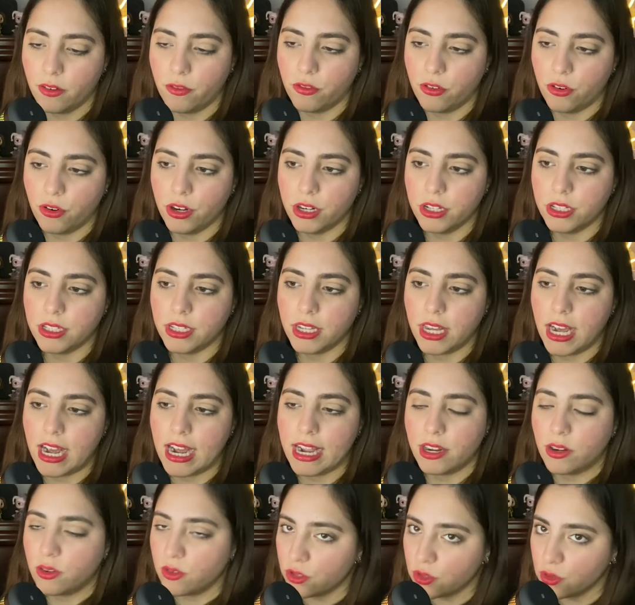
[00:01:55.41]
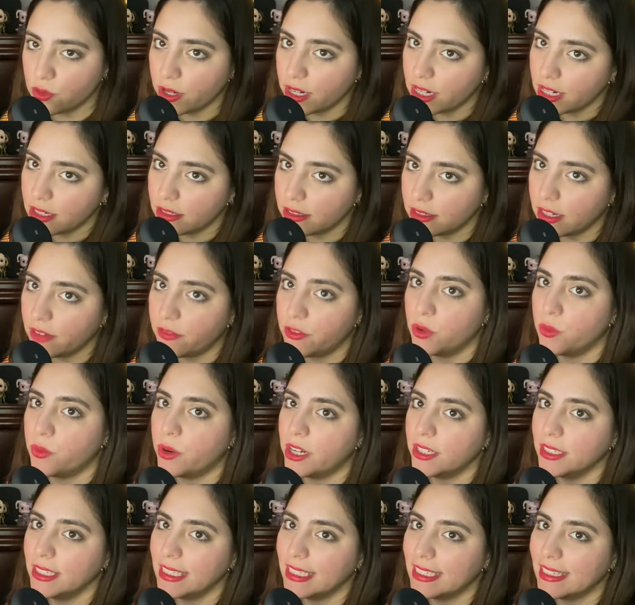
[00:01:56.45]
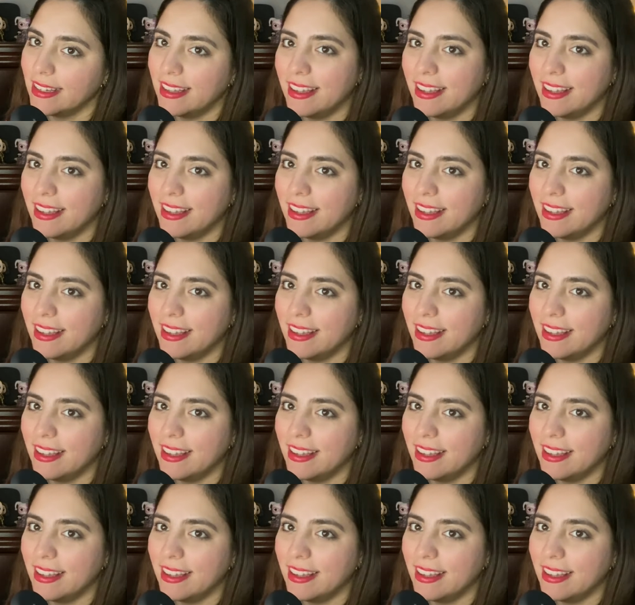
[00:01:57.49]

of course, I could do it if you want.